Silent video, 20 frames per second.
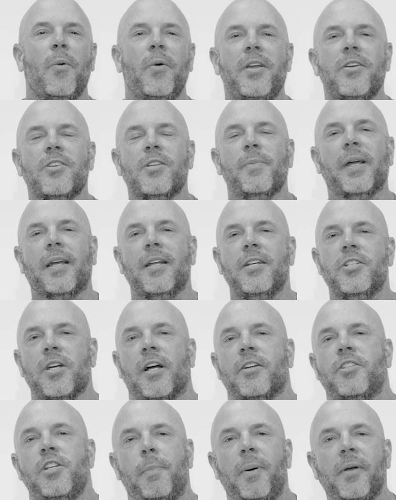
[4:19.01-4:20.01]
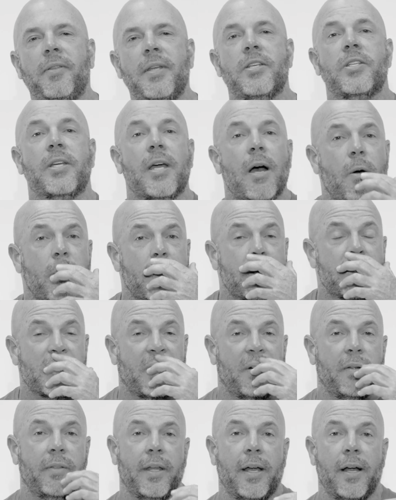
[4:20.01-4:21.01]
we use them in conjunction. You put these coatings
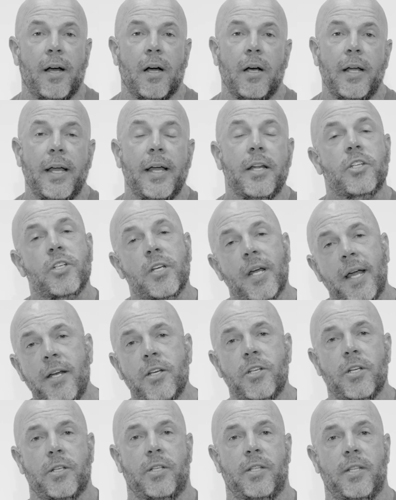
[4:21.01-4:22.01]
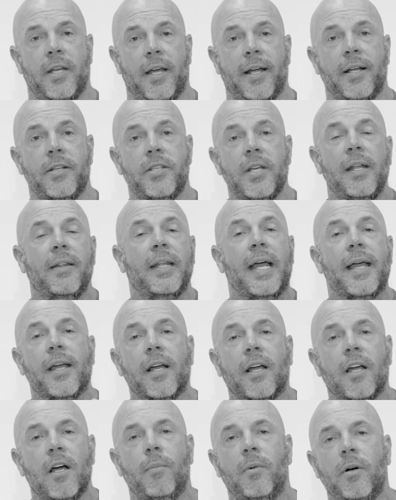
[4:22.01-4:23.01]
on there, it changes things and they
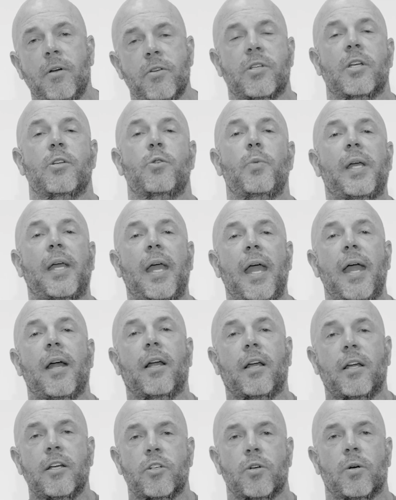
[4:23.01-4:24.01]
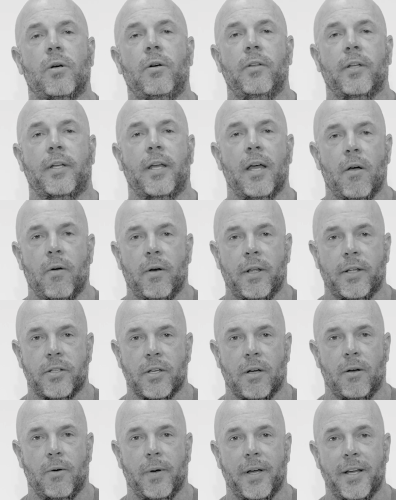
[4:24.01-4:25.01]
can come loose because we can't control the coatings
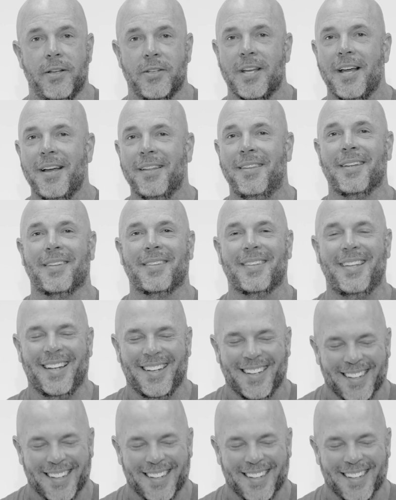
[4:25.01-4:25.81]
always. Woo!